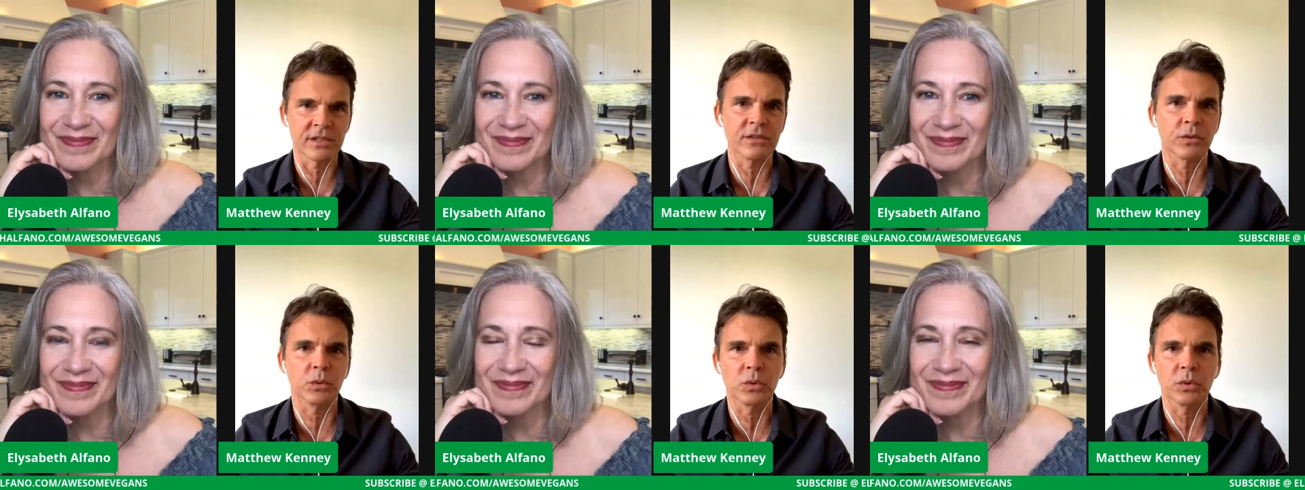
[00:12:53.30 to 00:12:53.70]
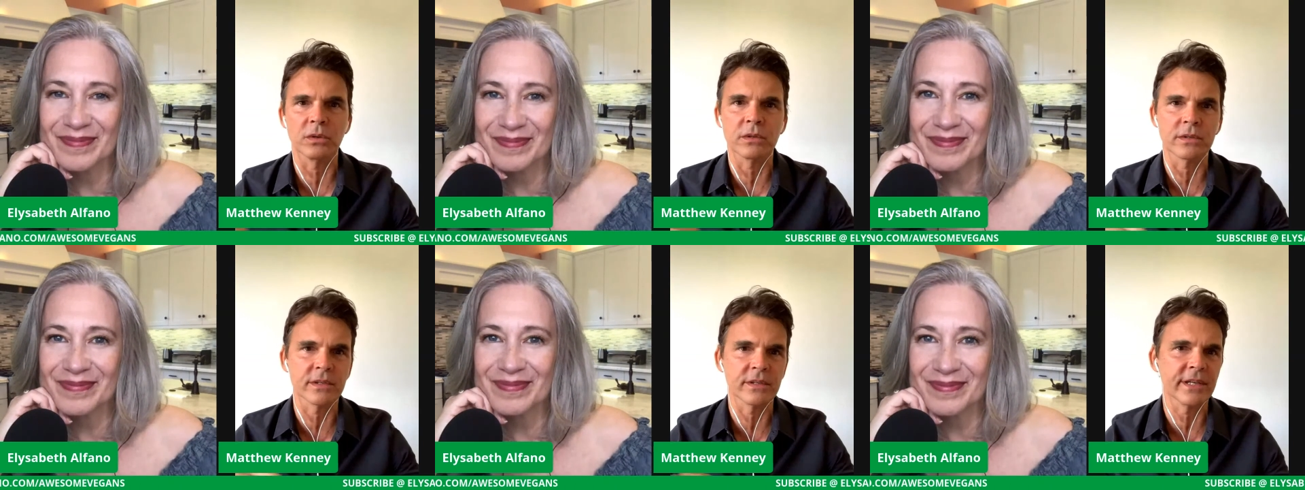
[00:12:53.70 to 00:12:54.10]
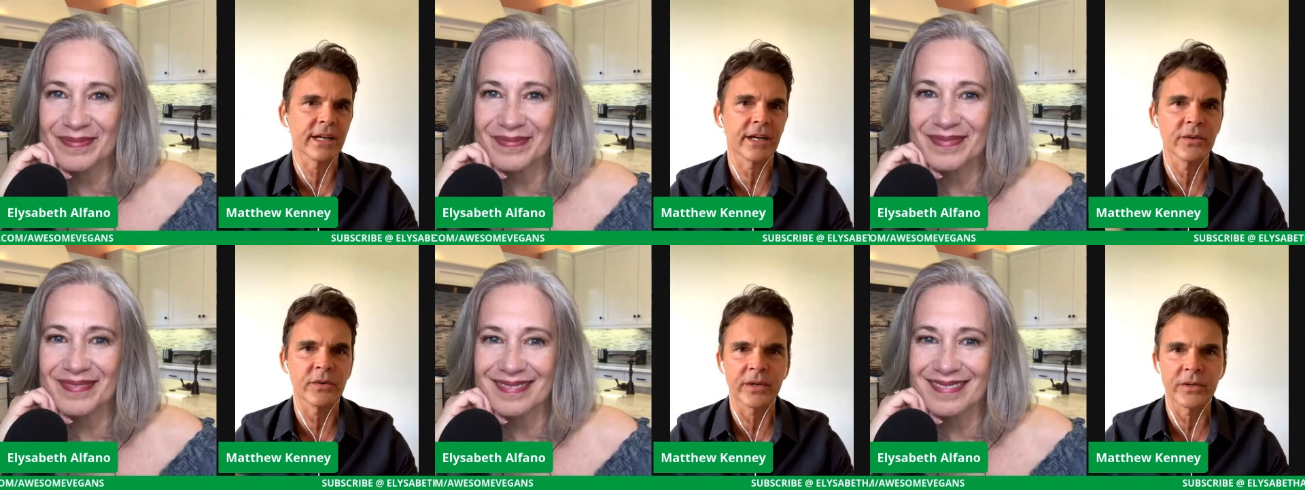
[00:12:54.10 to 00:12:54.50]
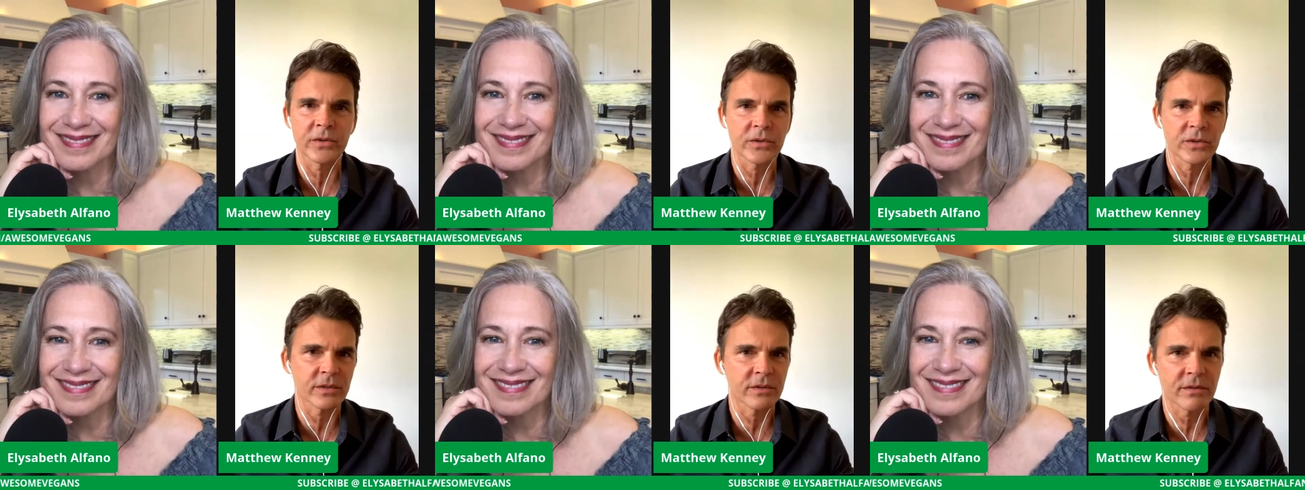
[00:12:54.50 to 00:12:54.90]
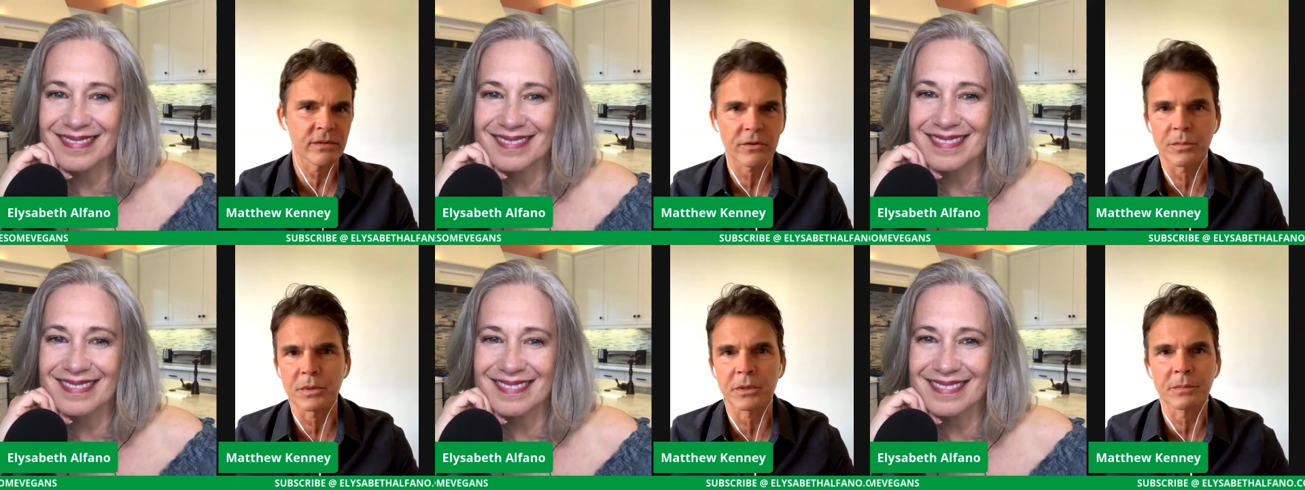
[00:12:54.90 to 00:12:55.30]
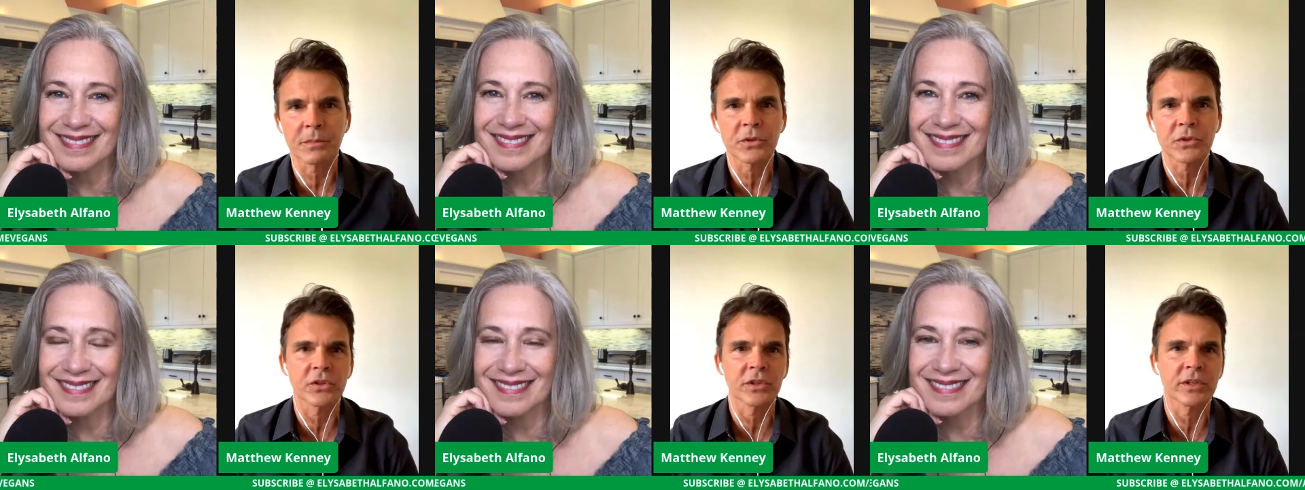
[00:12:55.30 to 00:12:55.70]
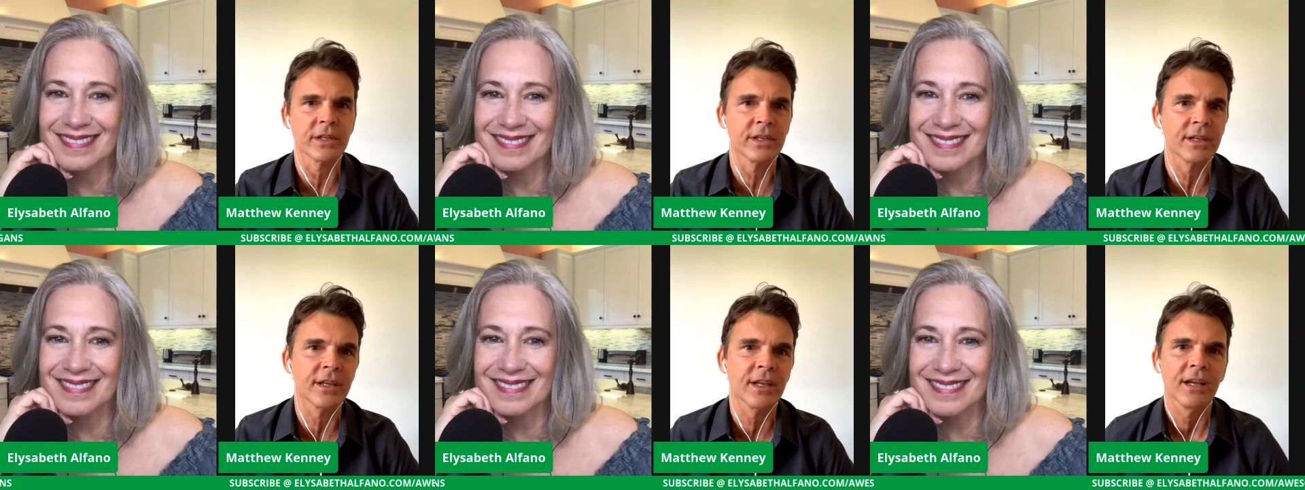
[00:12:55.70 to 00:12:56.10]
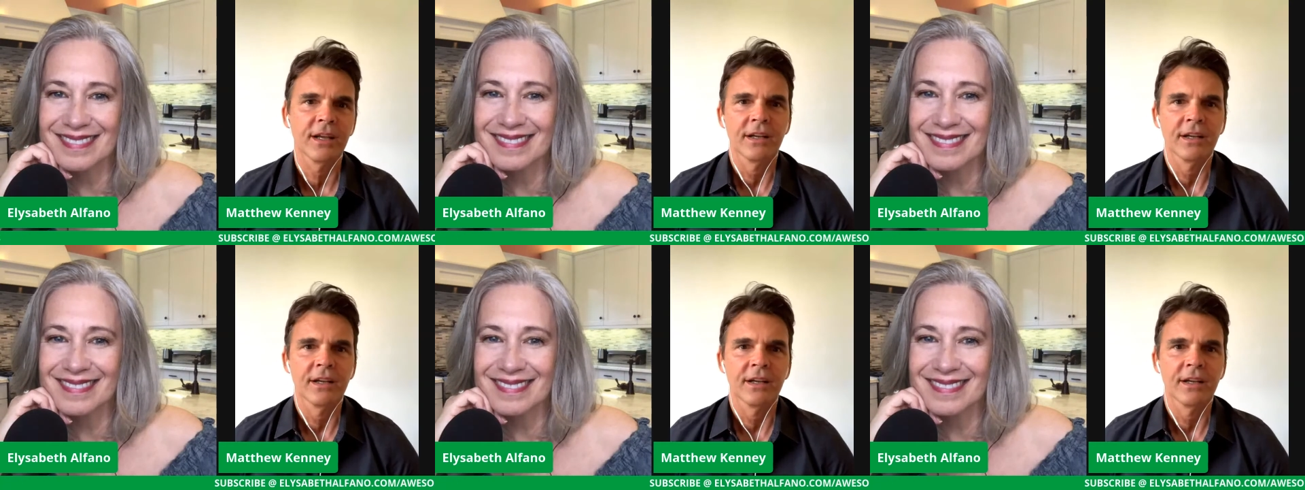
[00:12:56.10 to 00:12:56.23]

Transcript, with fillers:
Speaker 1: and tools and dehydrators and thermal immersion and